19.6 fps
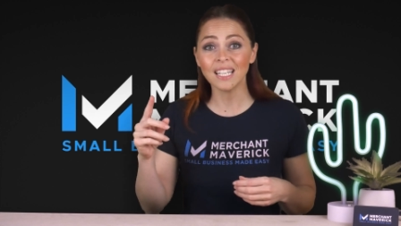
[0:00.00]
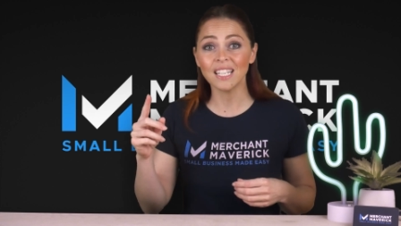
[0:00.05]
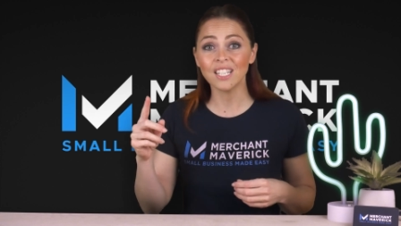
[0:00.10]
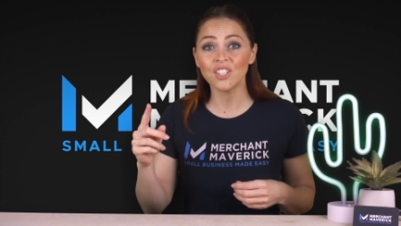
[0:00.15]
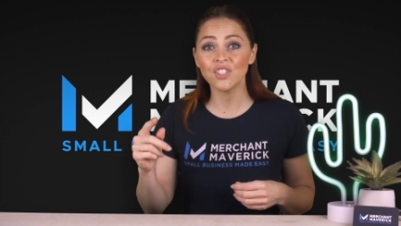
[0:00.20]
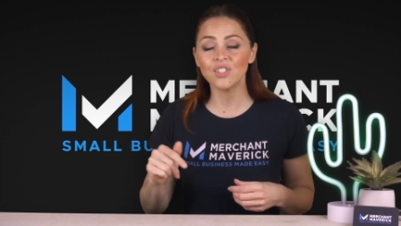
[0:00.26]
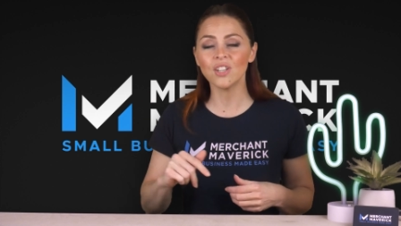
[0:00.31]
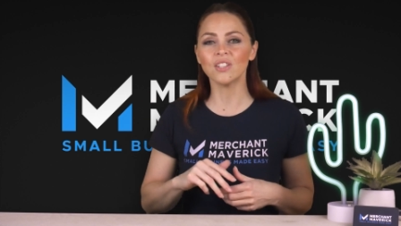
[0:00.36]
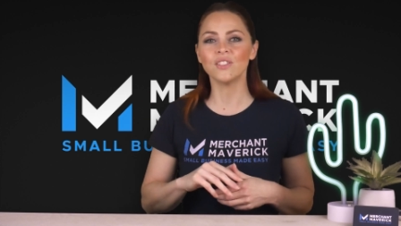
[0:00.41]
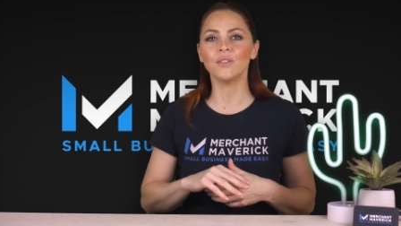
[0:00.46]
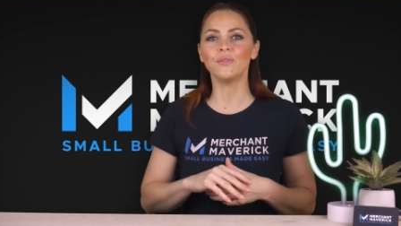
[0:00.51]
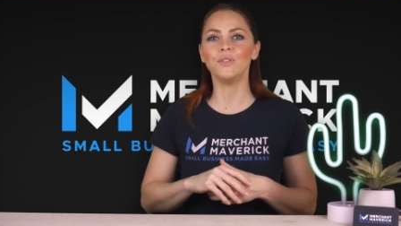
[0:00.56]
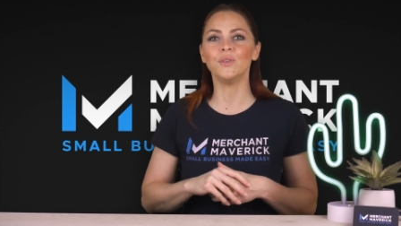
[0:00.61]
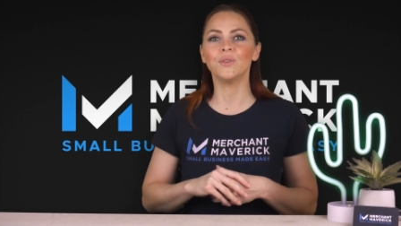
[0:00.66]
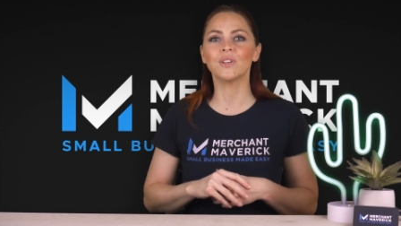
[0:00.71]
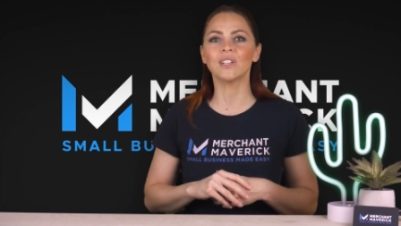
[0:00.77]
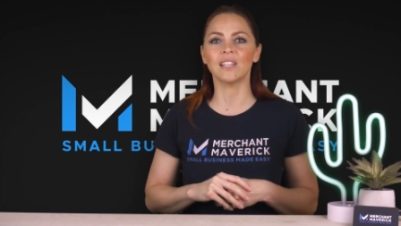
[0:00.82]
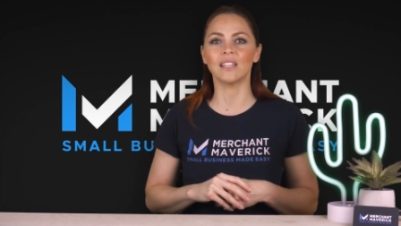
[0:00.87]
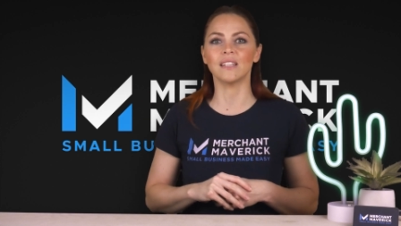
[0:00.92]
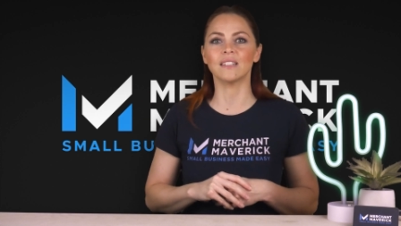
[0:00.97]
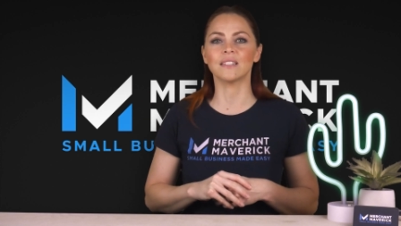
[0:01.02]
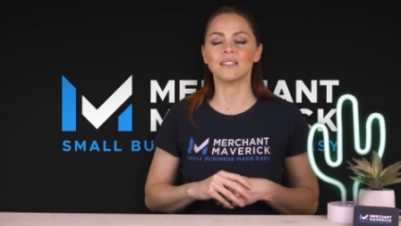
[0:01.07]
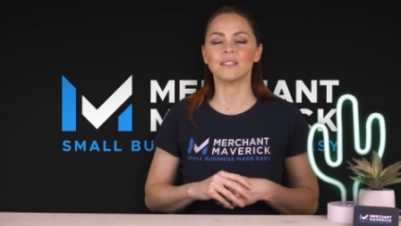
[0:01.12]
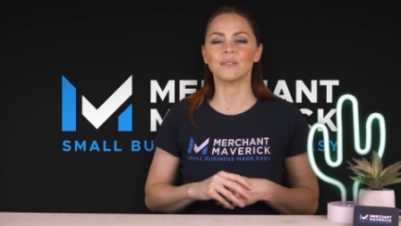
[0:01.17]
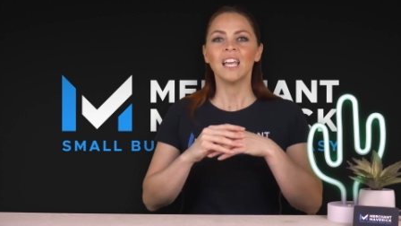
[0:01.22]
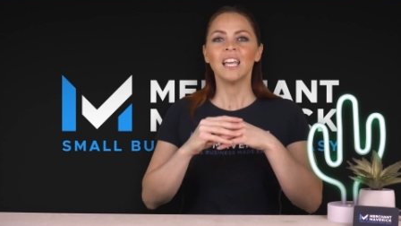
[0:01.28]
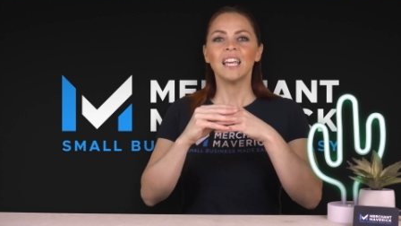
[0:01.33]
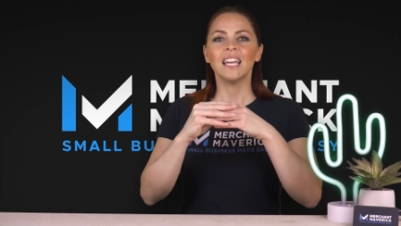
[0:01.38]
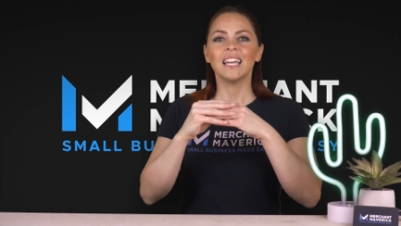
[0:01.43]
in just a few clicks.
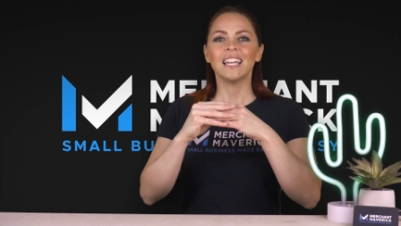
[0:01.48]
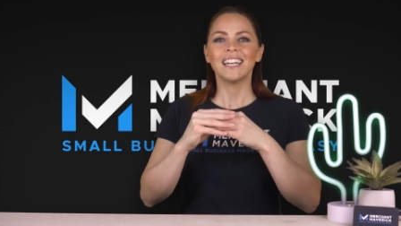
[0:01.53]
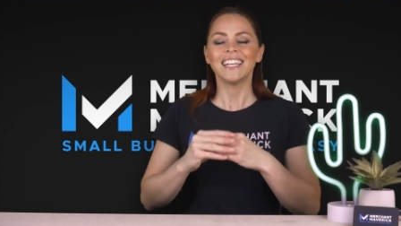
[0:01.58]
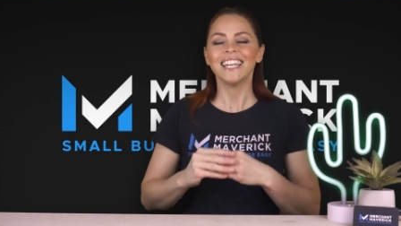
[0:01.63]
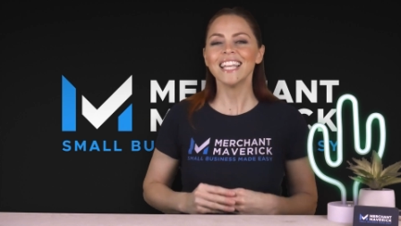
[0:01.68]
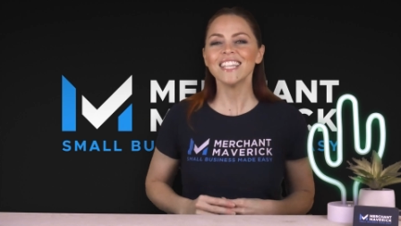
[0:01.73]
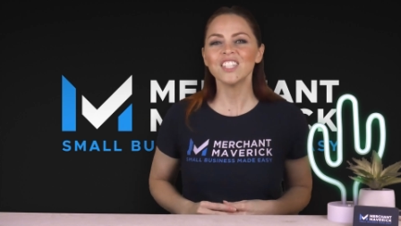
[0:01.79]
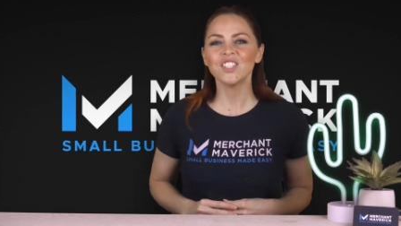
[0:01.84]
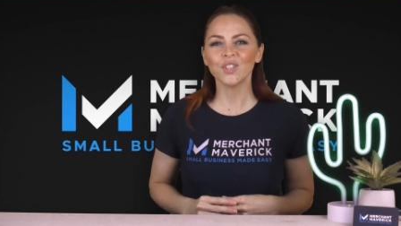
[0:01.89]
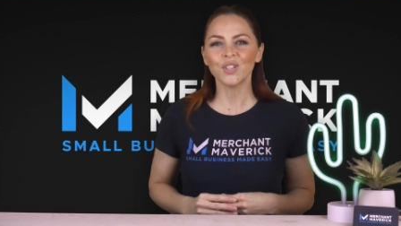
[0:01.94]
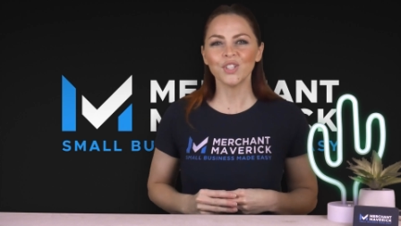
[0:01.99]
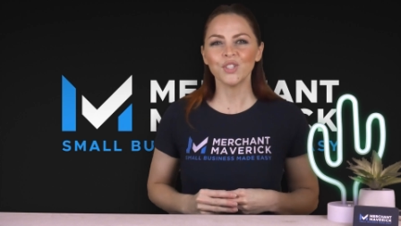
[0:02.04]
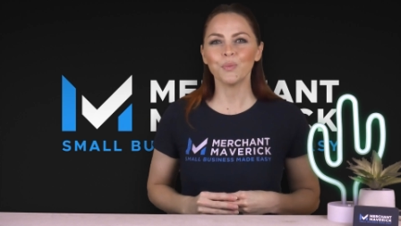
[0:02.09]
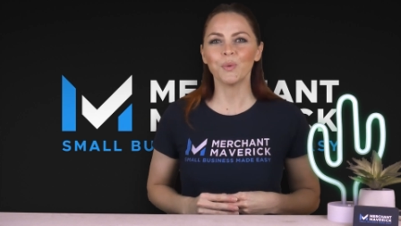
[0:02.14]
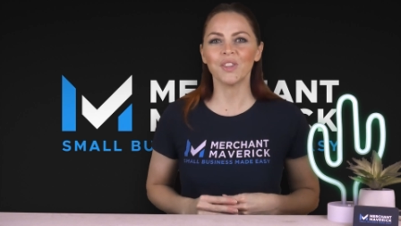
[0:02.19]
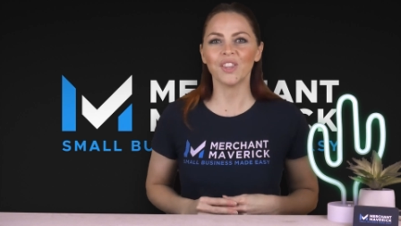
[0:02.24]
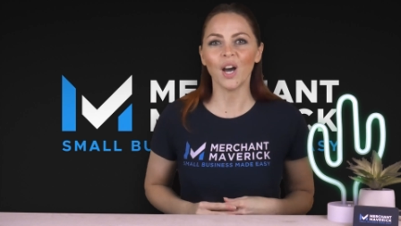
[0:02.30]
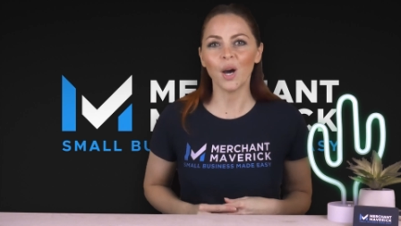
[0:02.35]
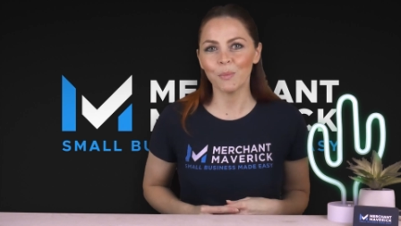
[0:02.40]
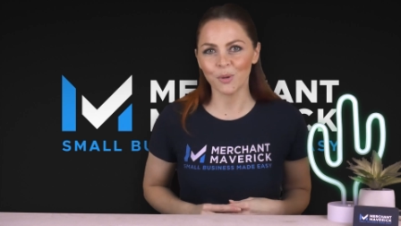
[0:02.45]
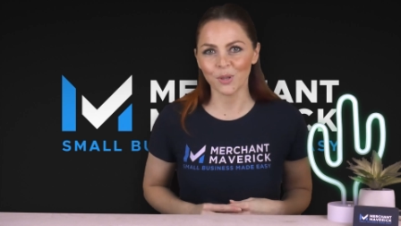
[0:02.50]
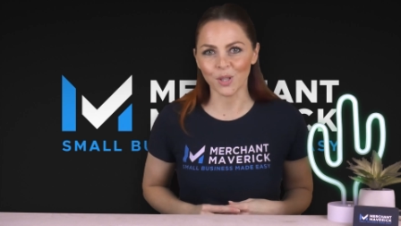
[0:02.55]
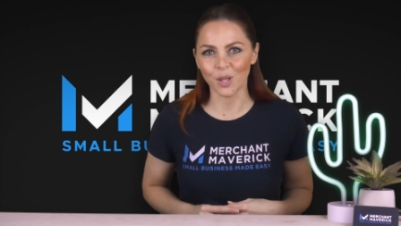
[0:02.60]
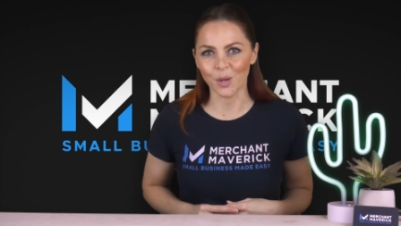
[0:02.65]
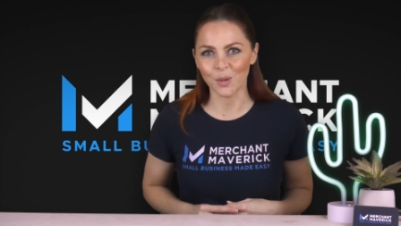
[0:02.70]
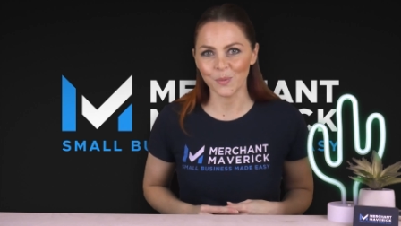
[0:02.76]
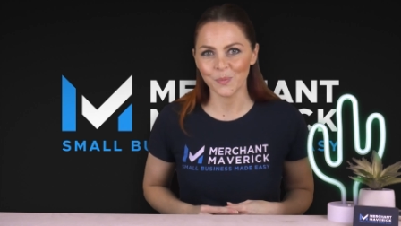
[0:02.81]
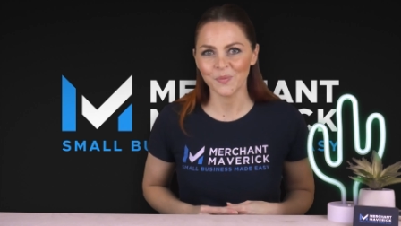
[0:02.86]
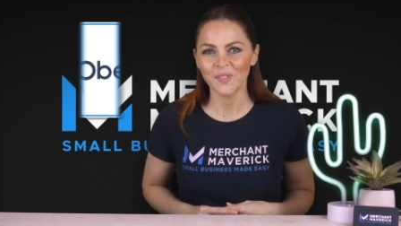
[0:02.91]
Let's start with
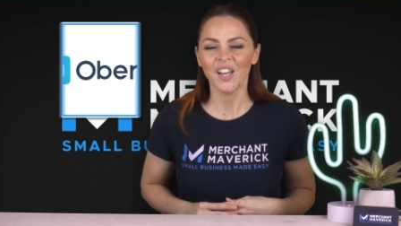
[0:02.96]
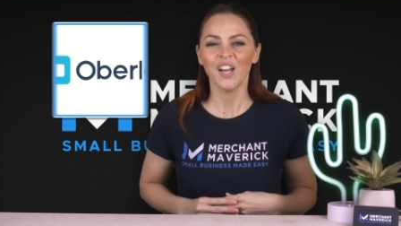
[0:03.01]
Oberlo.